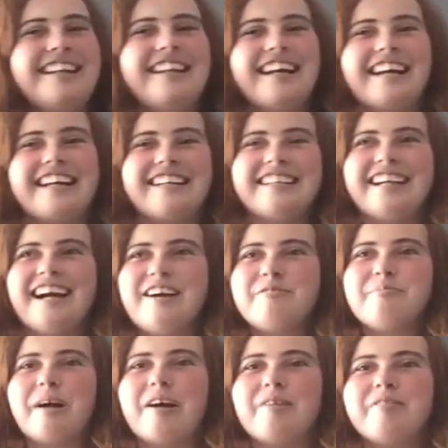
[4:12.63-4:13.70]

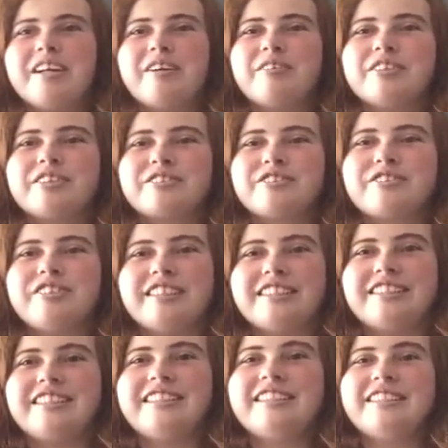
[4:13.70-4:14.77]
apparently I was
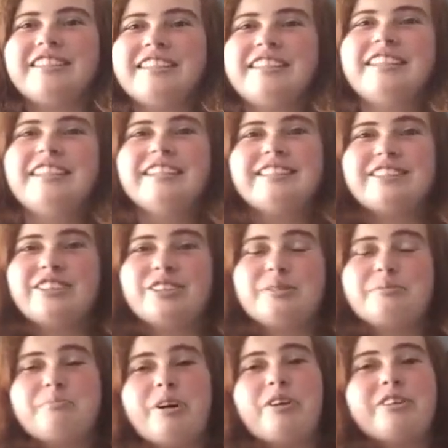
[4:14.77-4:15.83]
crazy to some
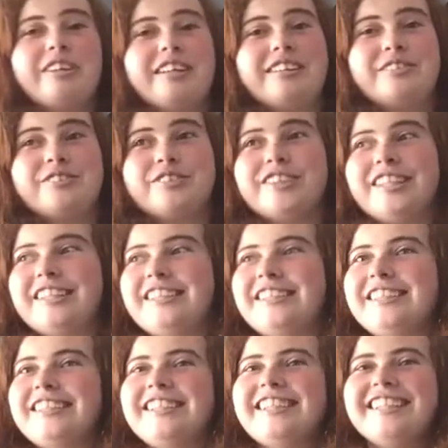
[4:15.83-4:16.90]
of my online
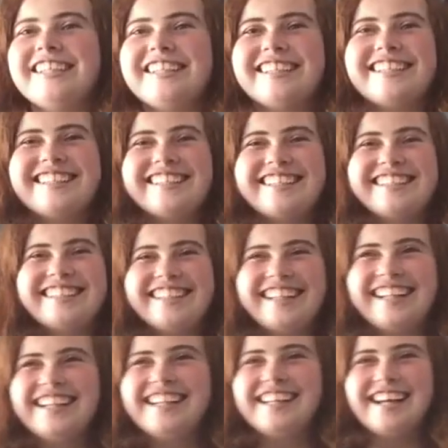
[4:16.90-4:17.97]
friends.
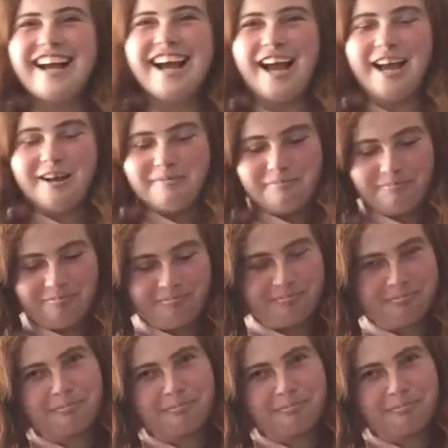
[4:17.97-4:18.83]
and